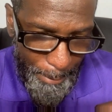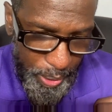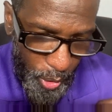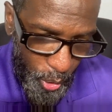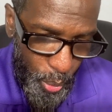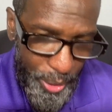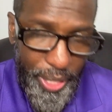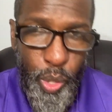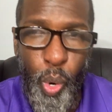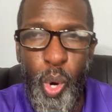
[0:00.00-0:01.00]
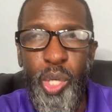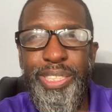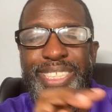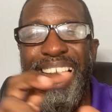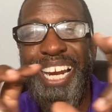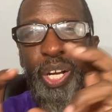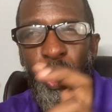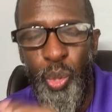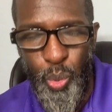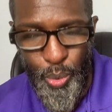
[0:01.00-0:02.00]
polluting or
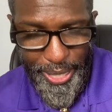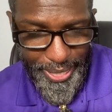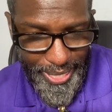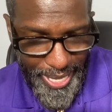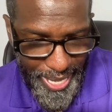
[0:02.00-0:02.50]
diluting